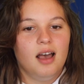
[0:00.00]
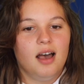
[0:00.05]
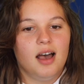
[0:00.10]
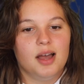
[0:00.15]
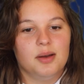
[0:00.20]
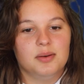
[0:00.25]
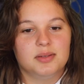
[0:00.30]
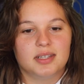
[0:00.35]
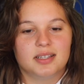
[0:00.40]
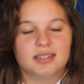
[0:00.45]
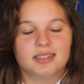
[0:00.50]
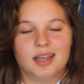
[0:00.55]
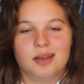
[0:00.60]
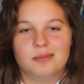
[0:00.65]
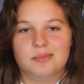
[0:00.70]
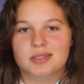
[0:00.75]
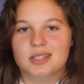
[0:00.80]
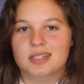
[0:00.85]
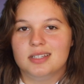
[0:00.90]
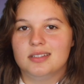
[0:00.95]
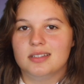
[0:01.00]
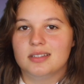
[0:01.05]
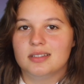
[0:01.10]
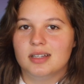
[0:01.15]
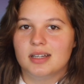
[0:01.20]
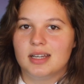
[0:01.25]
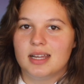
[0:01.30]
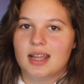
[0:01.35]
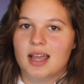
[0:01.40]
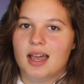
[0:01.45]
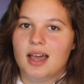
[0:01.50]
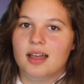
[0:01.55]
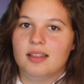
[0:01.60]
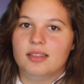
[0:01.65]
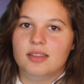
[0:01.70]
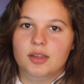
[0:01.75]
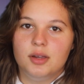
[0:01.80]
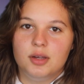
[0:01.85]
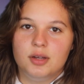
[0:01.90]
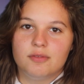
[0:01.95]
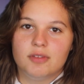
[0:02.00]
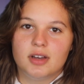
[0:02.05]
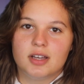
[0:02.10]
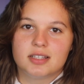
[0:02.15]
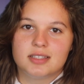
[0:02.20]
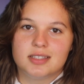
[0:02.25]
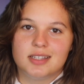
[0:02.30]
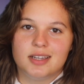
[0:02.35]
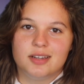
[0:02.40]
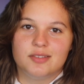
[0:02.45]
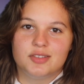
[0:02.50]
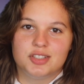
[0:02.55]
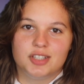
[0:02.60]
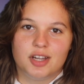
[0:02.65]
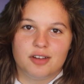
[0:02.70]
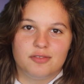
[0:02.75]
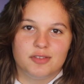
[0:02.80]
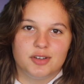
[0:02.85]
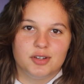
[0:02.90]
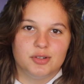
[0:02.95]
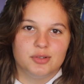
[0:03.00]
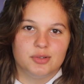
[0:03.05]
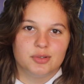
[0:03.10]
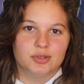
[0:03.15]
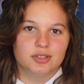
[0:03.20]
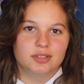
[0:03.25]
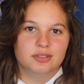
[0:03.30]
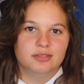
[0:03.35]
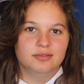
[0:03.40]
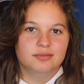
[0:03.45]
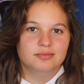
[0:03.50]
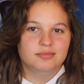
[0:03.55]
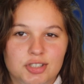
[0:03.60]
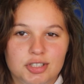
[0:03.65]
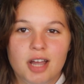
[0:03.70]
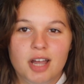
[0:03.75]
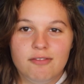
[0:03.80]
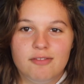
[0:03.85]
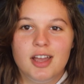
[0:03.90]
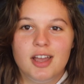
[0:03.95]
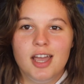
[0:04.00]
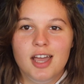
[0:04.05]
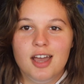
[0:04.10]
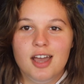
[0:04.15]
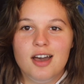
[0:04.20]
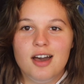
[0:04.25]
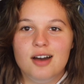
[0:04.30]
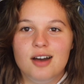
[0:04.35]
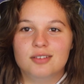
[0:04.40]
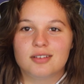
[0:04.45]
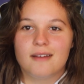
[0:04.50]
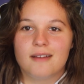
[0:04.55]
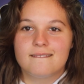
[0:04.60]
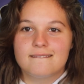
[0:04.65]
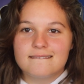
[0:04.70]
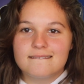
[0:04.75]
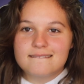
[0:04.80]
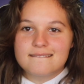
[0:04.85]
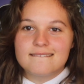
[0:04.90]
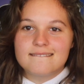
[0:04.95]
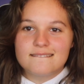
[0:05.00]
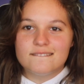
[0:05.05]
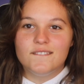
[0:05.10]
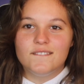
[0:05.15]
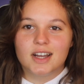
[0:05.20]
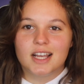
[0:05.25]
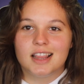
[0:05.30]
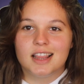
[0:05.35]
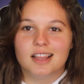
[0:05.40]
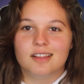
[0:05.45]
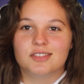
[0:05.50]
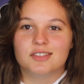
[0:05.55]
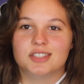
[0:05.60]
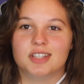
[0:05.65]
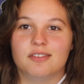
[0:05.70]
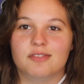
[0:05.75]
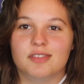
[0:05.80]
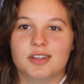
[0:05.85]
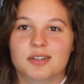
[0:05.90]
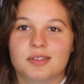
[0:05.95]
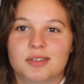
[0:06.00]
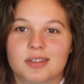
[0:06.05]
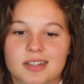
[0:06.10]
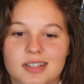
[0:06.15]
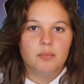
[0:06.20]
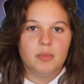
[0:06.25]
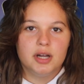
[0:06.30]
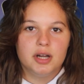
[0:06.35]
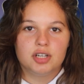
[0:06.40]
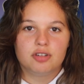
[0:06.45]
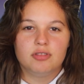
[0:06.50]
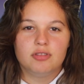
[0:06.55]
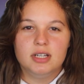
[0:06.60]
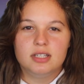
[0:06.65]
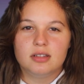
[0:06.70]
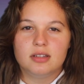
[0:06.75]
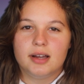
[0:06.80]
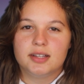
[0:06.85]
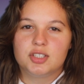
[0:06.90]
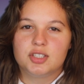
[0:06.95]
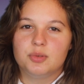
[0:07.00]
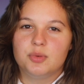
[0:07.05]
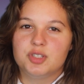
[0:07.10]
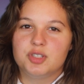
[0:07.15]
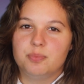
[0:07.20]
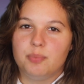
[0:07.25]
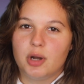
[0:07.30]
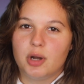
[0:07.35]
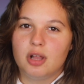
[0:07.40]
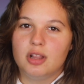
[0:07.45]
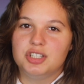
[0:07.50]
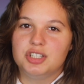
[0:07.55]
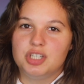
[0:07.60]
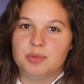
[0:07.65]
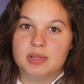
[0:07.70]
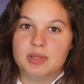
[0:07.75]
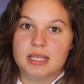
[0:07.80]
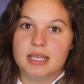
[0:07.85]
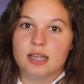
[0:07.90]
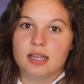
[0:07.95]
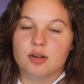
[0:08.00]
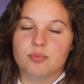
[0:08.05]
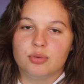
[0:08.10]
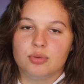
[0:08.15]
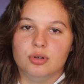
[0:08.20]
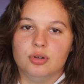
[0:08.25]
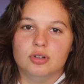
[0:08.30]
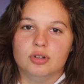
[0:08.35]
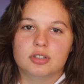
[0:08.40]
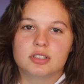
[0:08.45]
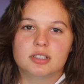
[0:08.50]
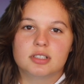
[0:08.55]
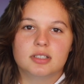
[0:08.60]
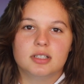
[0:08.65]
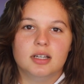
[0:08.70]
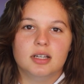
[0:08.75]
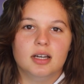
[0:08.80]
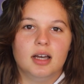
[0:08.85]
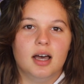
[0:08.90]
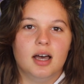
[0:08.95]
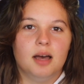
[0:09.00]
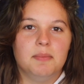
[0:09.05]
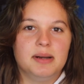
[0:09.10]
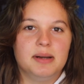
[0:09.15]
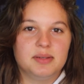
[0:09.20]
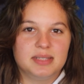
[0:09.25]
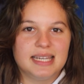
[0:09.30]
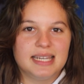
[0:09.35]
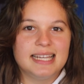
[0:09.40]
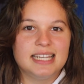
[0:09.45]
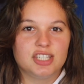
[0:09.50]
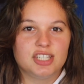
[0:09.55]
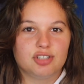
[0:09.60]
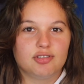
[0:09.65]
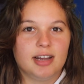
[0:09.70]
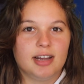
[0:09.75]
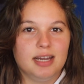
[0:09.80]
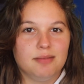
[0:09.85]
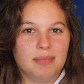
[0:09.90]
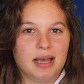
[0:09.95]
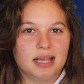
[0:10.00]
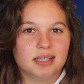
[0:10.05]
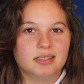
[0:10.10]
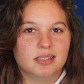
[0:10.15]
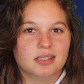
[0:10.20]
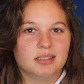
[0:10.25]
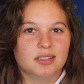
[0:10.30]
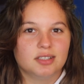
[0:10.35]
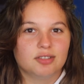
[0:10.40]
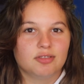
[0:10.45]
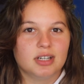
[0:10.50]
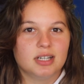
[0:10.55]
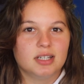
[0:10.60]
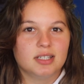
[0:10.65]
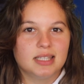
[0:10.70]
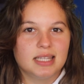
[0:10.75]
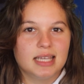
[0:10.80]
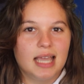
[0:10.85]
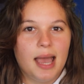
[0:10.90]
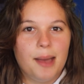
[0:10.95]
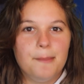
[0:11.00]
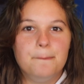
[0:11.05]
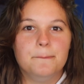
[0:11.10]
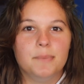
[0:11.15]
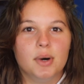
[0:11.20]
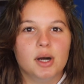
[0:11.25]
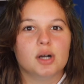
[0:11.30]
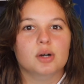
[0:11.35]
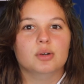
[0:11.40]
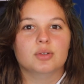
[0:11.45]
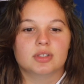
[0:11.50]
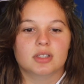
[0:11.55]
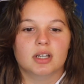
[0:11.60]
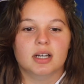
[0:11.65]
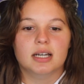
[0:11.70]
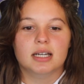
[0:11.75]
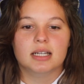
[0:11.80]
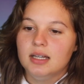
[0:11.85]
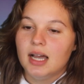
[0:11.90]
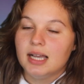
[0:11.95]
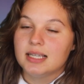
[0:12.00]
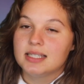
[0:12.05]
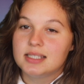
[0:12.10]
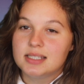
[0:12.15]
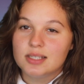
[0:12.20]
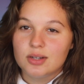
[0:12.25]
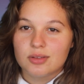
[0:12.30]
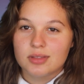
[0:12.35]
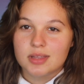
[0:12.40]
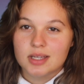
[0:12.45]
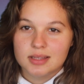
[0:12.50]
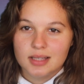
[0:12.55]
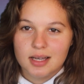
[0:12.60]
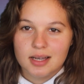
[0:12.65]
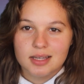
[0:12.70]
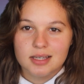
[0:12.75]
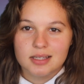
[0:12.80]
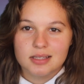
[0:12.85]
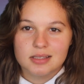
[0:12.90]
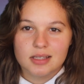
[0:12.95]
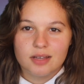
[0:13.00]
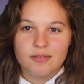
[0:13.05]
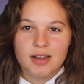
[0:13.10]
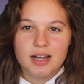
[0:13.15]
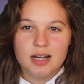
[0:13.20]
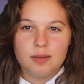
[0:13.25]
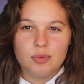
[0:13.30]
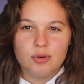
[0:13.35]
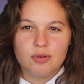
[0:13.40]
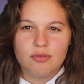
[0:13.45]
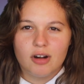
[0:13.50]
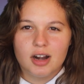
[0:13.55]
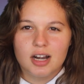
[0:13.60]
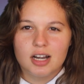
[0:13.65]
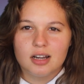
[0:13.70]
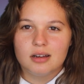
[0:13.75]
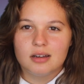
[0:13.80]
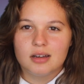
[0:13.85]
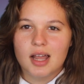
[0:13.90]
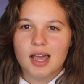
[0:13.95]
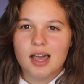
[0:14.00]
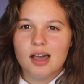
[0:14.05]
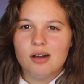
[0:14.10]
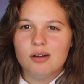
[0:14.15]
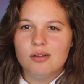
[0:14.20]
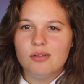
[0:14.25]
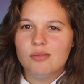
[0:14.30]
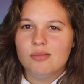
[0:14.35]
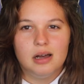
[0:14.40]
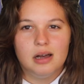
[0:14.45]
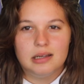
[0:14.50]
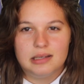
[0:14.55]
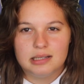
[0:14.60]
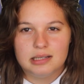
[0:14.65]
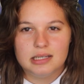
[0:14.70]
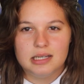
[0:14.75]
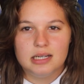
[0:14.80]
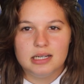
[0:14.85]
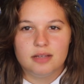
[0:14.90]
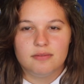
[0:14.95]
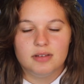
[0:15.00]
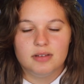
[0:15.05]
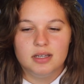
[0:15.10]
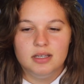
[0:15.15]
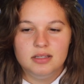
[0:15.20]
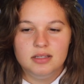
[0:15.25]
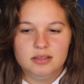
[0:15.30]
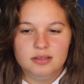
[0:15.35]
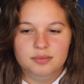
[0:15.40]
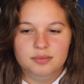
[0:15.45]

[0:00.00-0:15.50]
I was accepted to study at the University of Sheffield. Sheffield! I fucking love Sheffield. My degree title was Biology with a Year Abroad, and it's an integrated master's degree. It's the MBio side. I still think that is available right now. I'll add it in if it is.